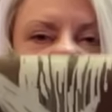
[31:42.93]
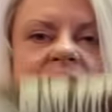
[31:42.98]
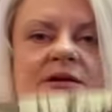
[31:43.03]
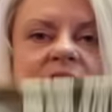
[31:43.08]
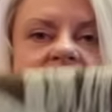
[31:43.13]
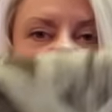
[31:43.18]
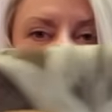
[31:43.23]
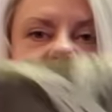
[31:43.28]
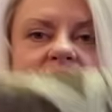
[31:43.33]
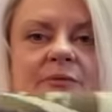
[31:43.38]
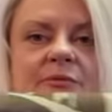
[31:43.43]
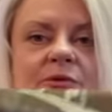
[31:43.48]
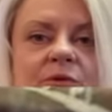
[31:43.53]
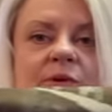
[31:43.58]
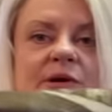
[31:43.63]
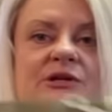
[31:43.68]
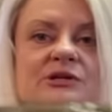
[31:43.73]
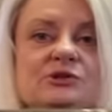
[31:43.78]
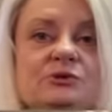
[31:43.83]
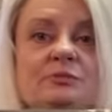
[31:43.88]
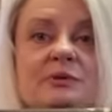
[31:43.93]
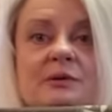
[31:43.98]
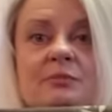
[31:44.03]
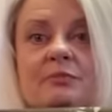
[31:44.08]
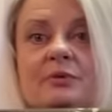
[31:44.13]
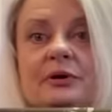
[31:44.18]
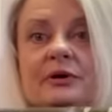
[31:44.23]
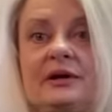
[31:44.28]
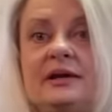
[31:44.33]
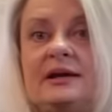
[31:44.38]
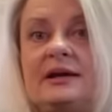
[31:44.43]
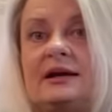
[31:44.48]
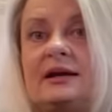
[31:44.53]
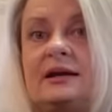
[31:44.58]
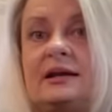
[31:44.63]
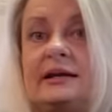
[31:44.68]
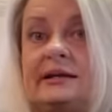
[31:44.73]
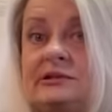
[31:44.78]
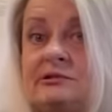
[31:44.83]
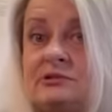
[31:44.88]
So I'm going to be putting
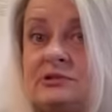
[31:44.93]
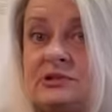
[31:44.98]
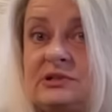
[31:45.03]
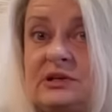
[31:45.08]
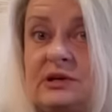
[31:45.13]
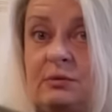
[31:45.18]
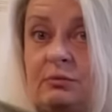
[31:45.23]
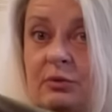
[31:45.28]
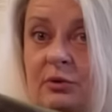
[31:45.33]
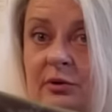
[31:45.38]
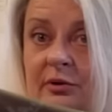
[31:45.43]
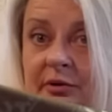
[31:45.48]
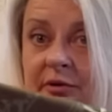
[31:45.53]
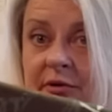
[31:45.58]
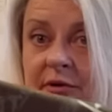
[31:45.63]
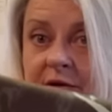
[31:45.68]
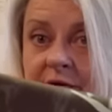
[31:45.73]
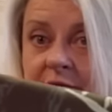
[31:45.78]
an interesting border